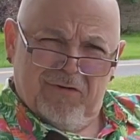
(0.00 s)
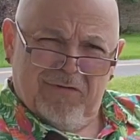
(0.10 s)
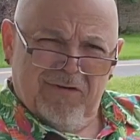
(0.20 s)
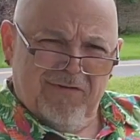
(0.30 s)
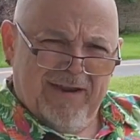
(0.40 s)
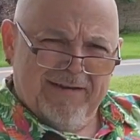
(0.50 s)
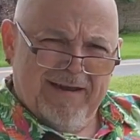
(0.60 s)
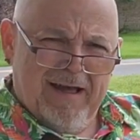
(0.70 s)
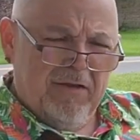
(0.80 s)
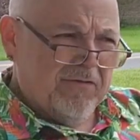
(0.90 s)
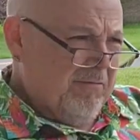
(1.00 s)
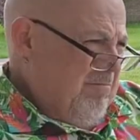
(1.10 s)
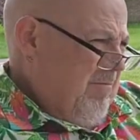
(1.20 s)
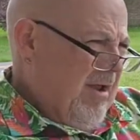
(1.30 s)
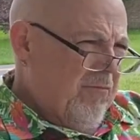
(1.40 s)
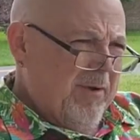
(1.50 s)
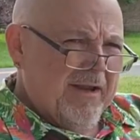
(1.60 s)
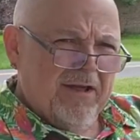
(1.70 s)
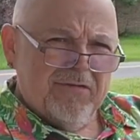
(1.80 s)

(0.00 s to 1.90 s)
Jews and Gentiles, and everybody